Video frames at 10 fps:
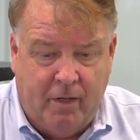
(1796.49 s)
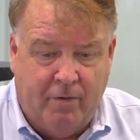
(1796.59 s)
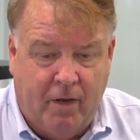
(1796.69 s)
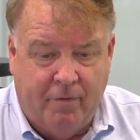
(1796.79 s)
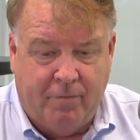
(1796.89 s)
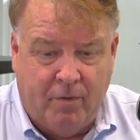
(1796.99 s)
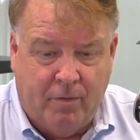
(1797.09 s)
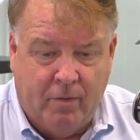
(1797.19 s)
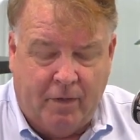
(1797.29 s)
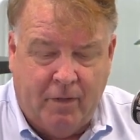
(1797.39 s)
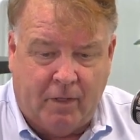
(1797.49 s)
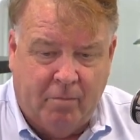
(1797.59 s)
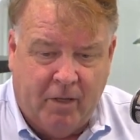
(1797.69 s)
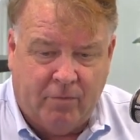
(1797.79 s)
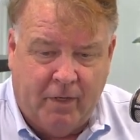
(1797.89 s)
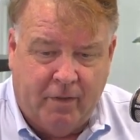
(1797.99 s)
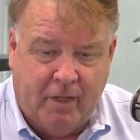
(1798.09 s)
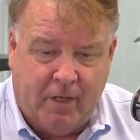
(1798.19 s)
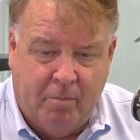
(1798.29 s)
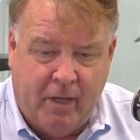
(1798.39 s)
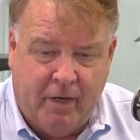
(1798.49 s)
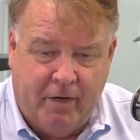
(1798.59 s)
And if you, I think the best way to think about